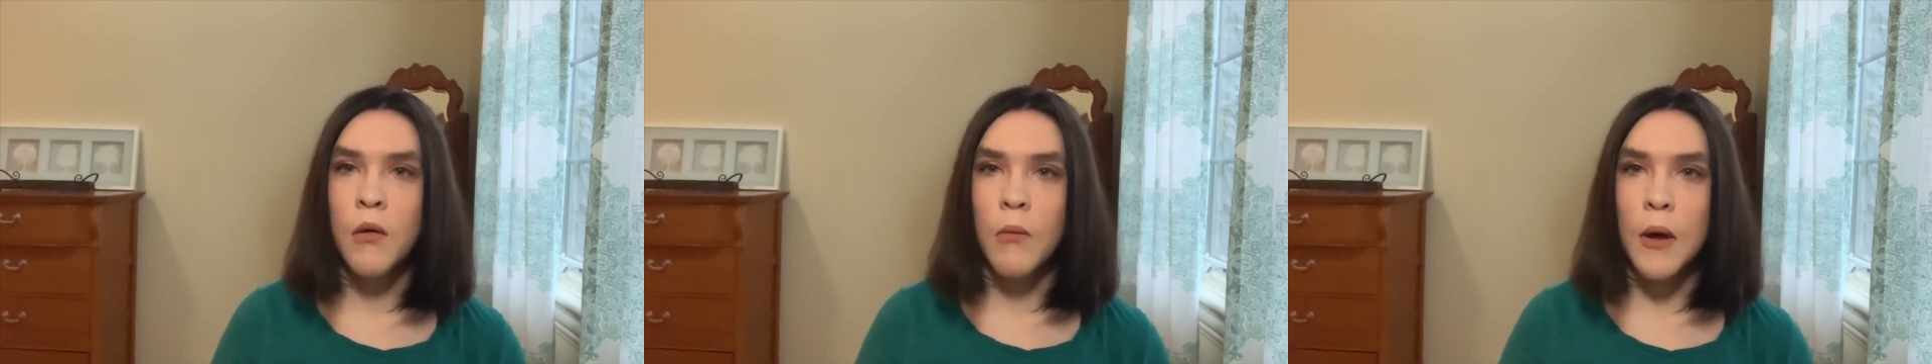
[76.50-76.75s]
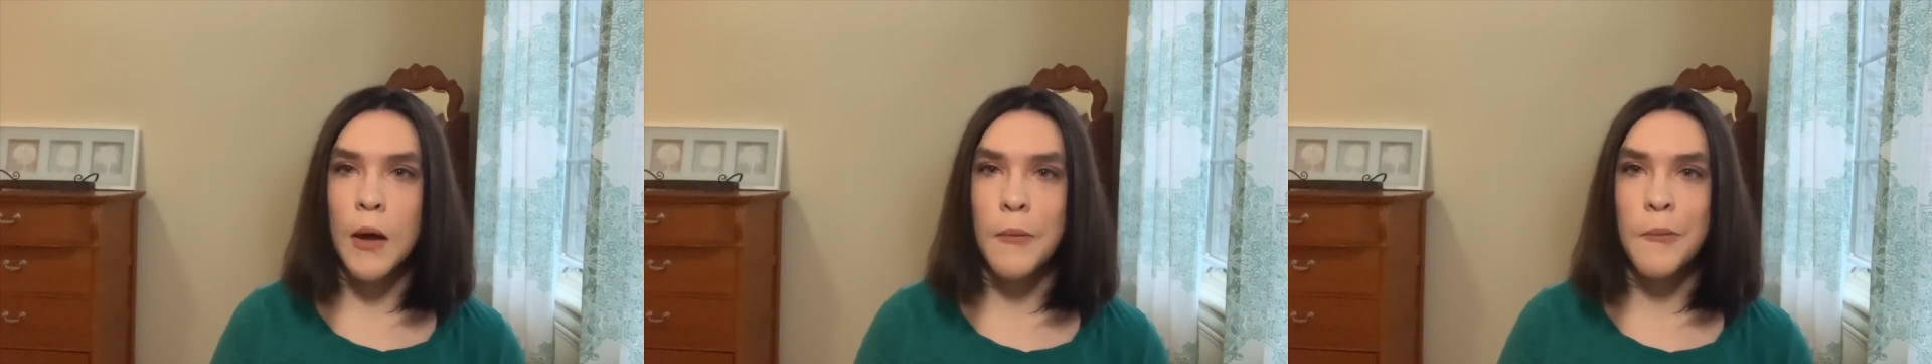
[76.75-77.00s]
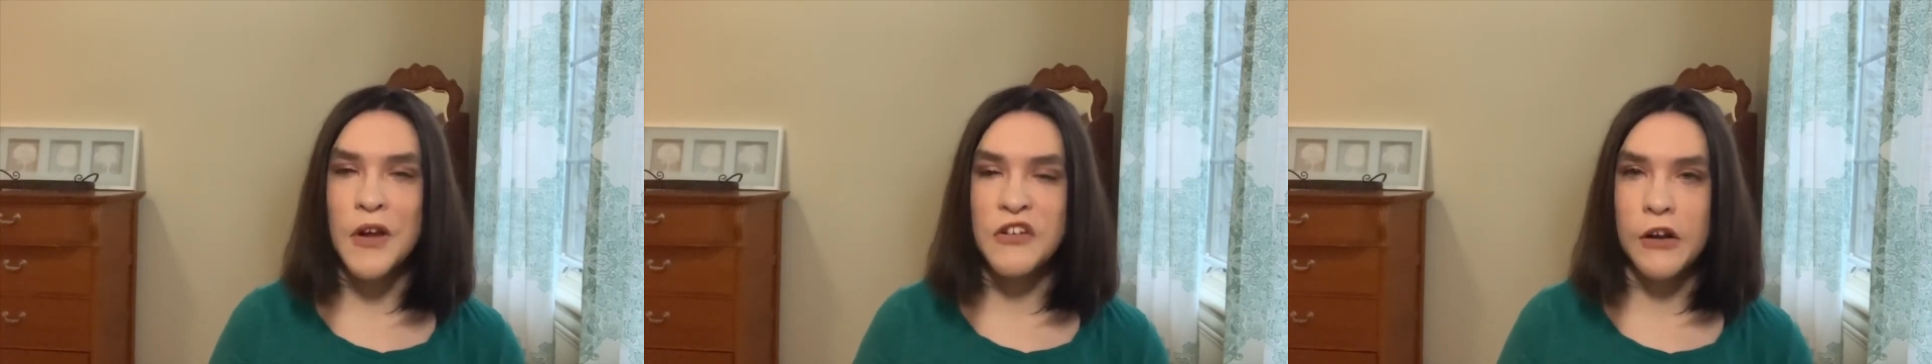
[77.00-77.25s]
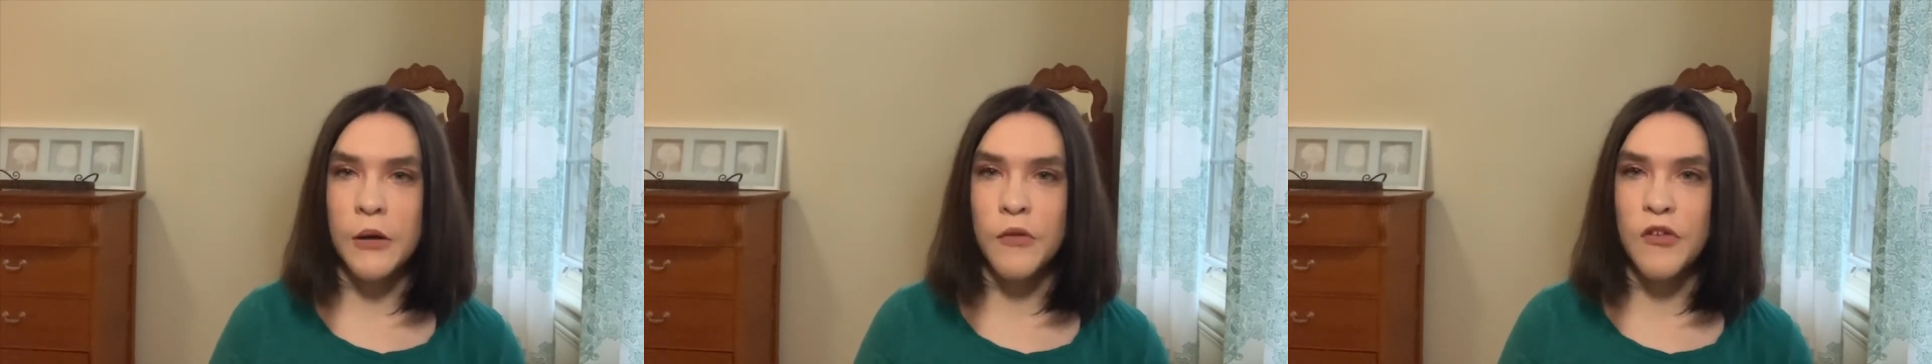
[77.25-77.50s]
what my
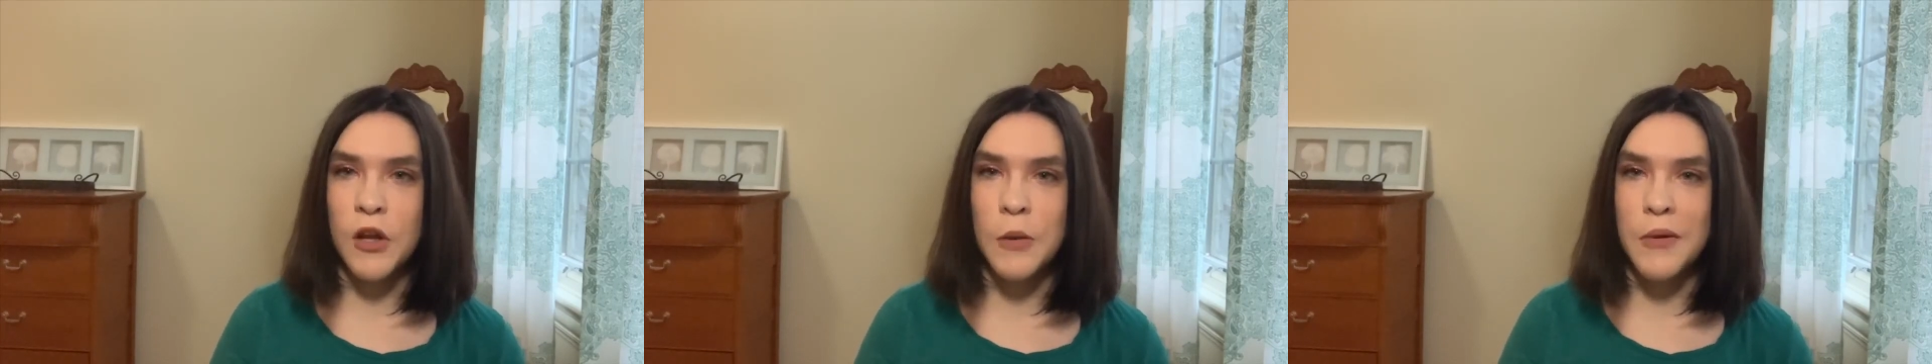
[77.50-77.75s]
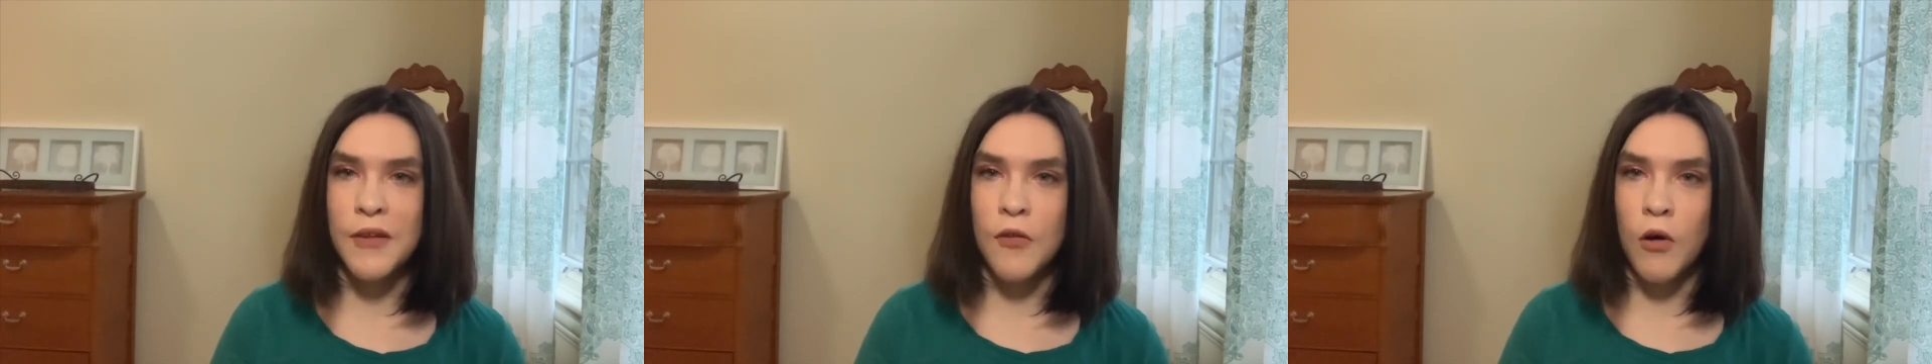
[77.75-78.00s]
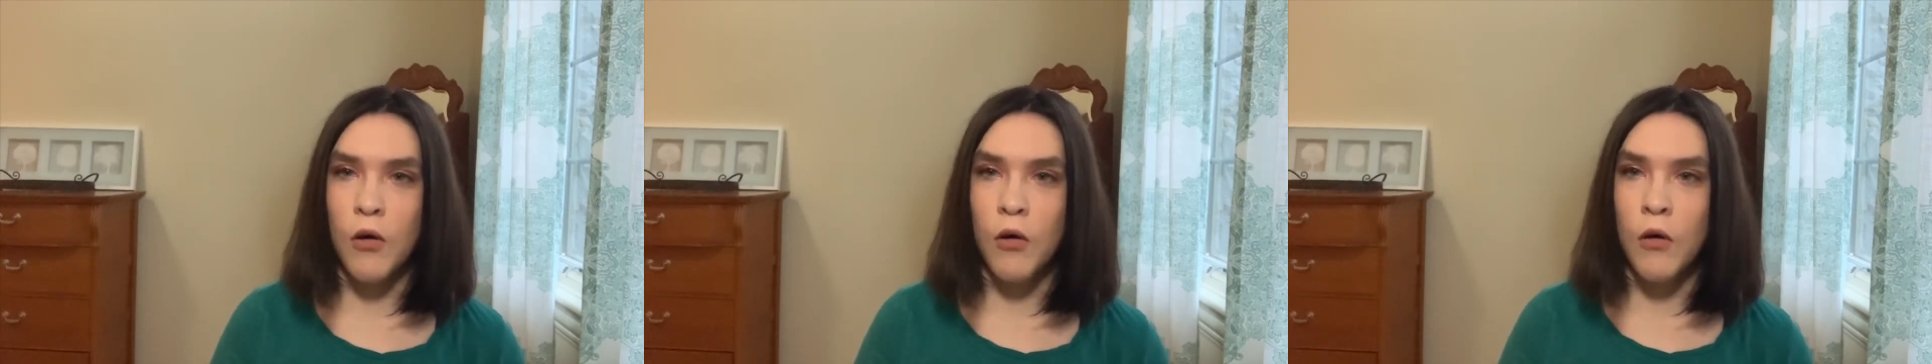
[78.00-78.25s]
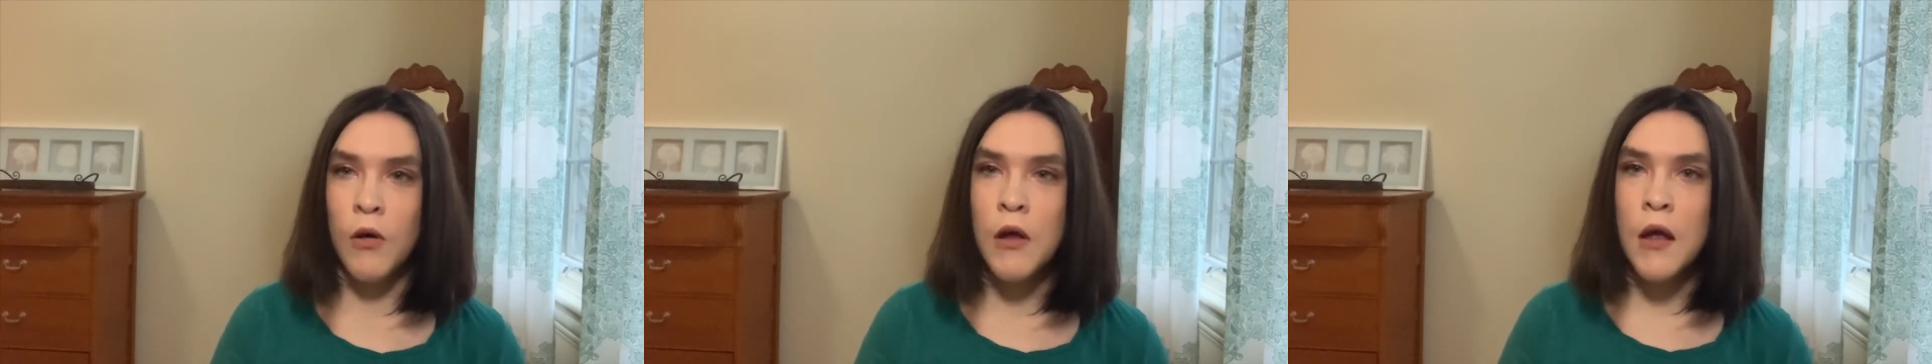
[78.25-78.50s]
channel is going to be as a
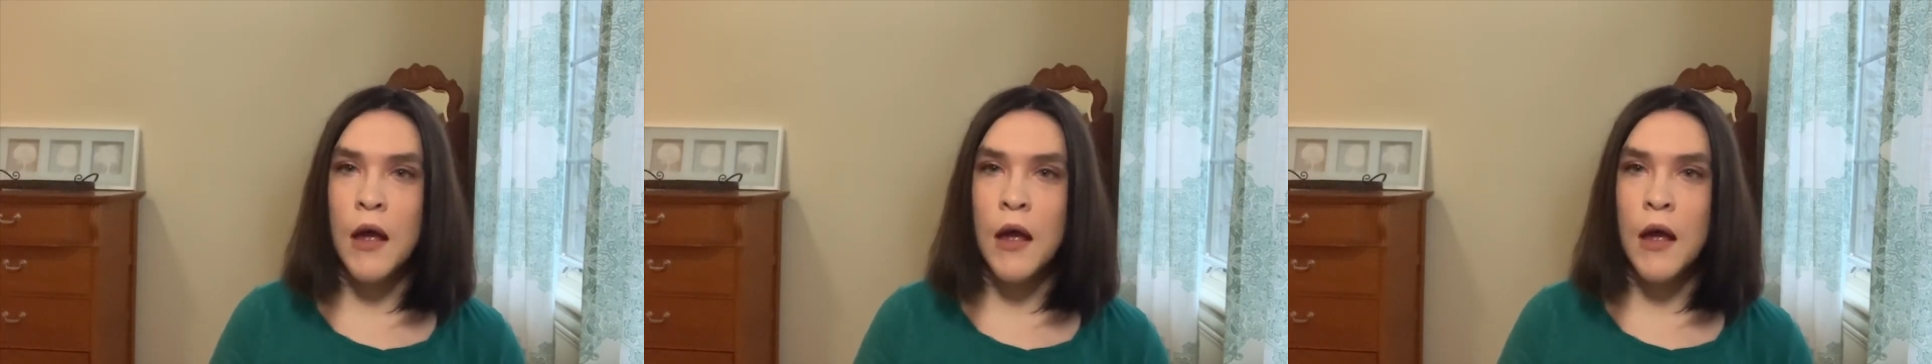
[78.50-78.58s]
whole.